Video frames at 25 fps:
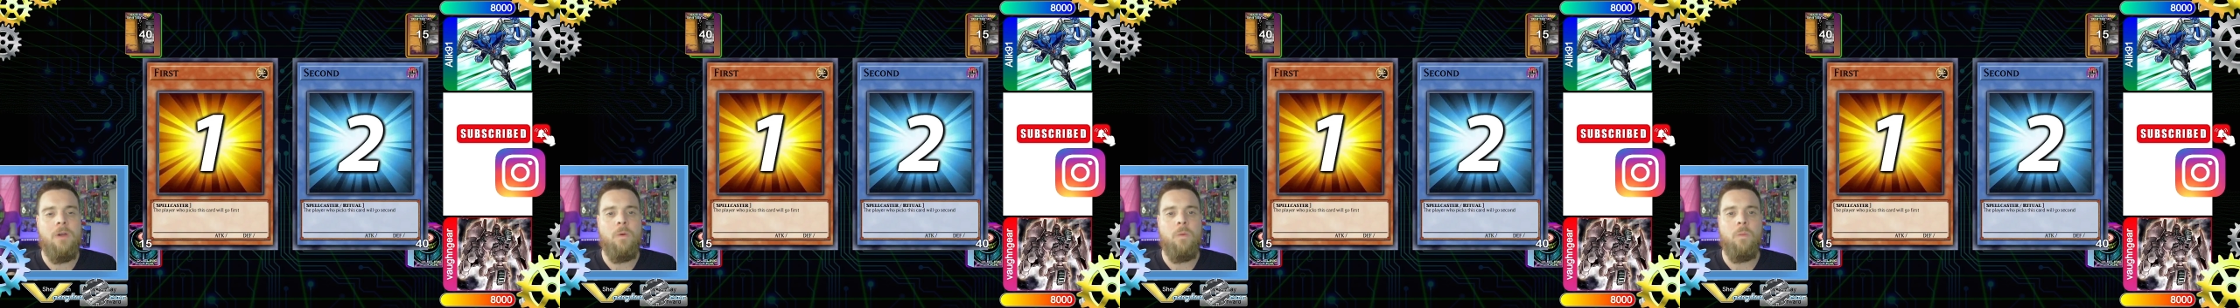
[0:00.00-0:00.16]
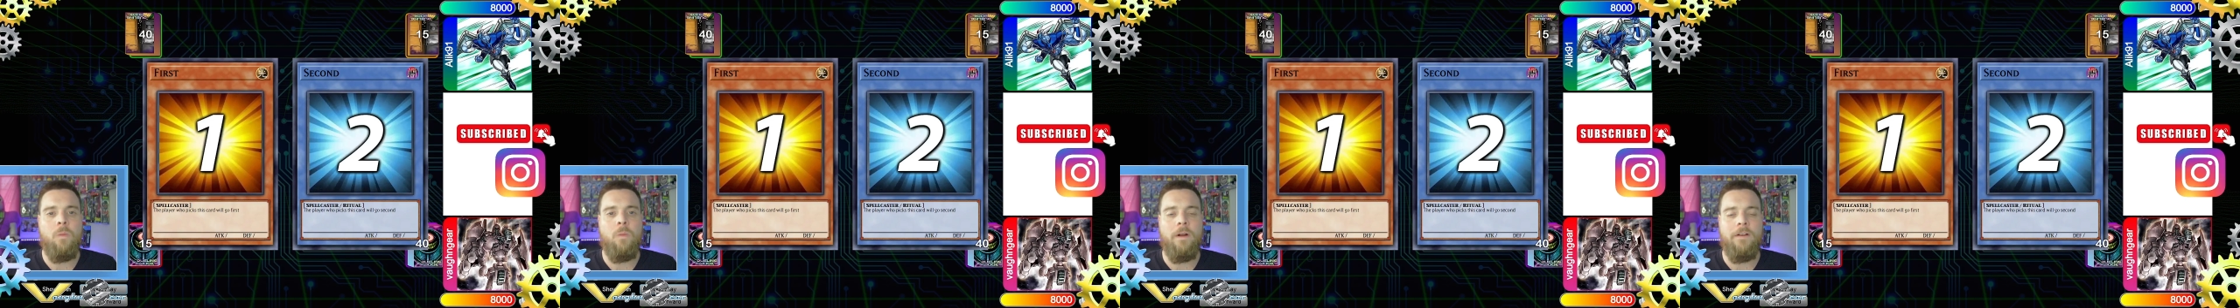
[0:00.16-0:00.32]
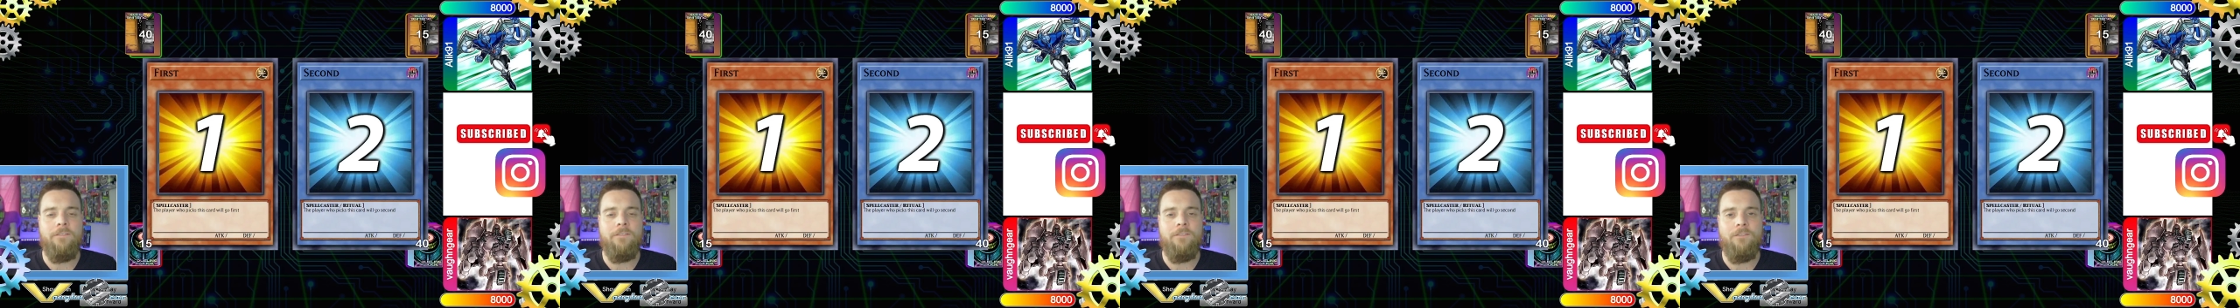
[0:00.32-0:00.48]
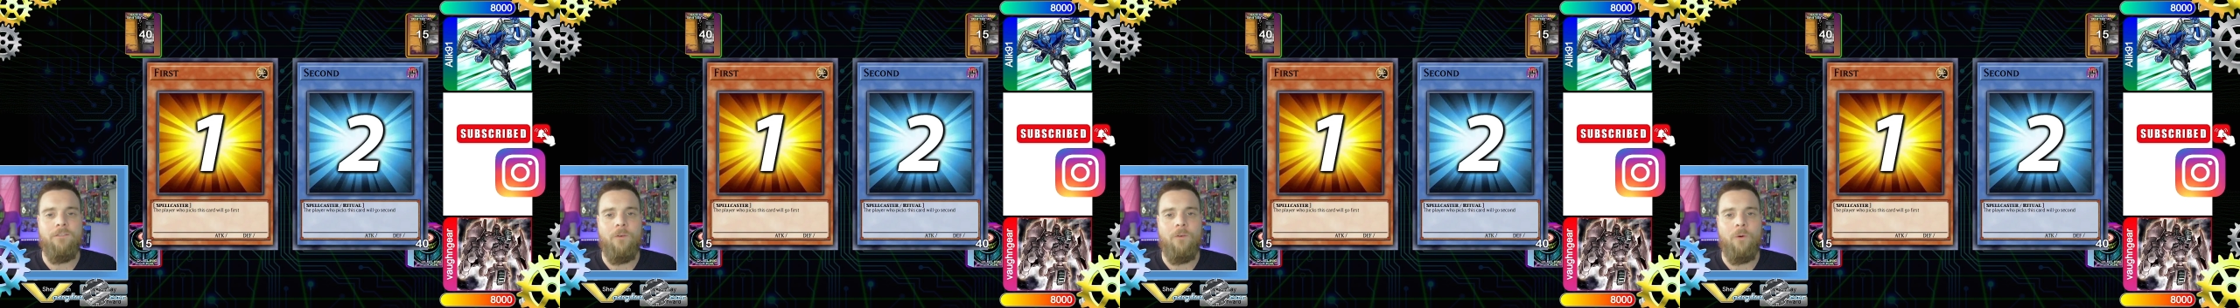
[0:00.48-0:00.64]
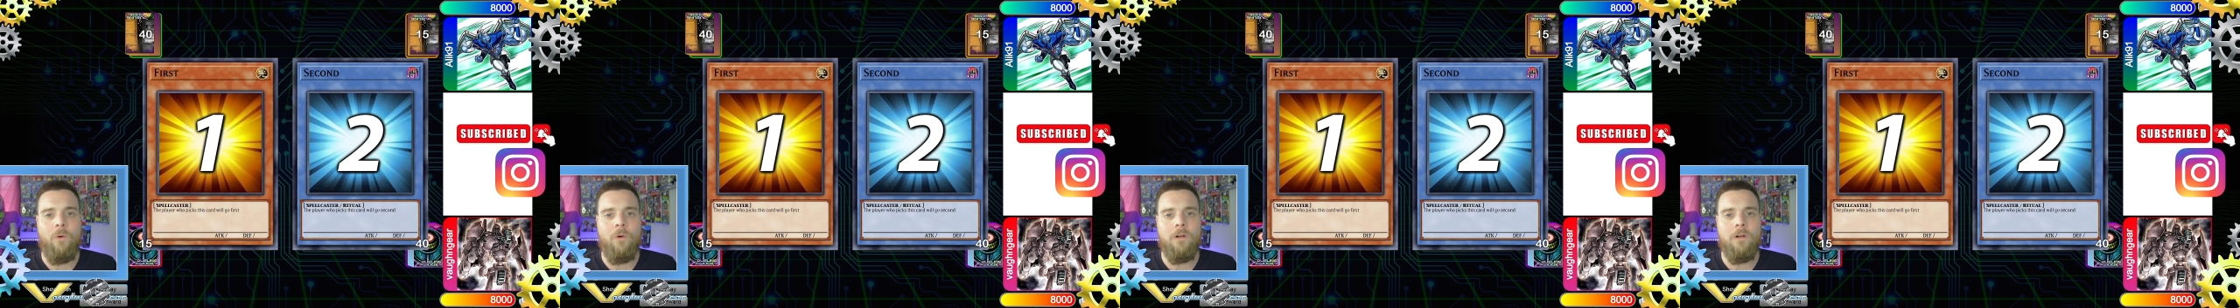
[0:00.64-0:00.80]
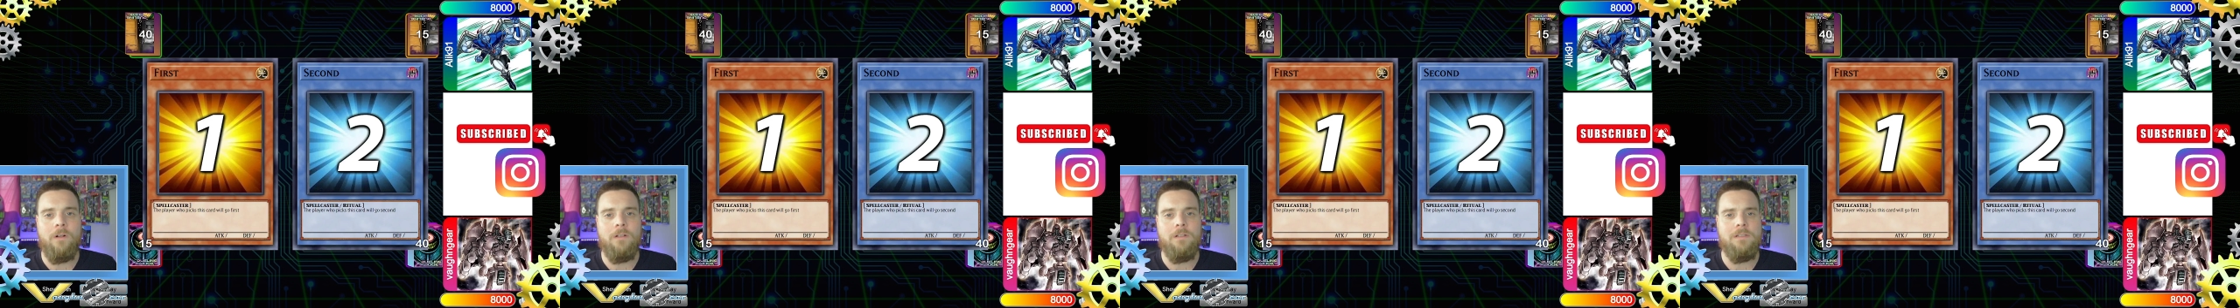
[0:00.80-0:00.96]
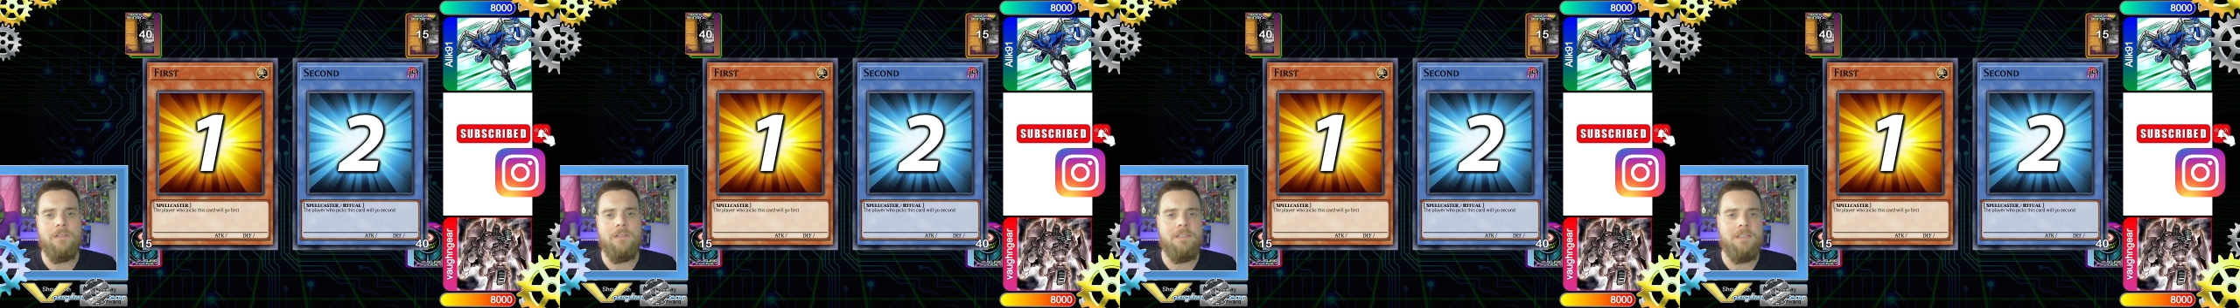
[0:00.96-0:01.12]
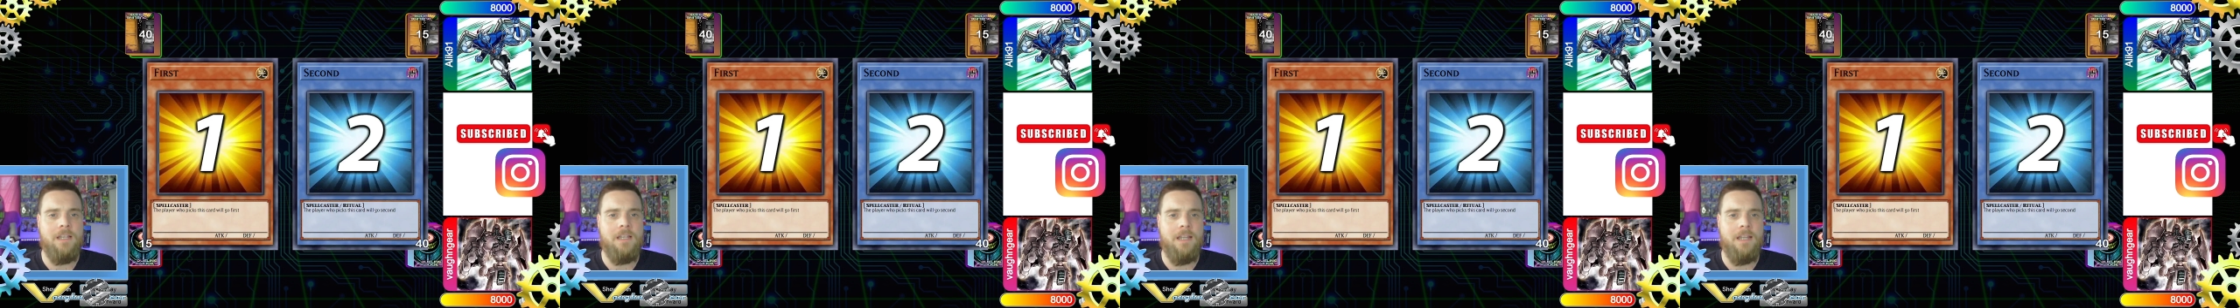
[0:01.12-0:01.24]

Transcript: White Forest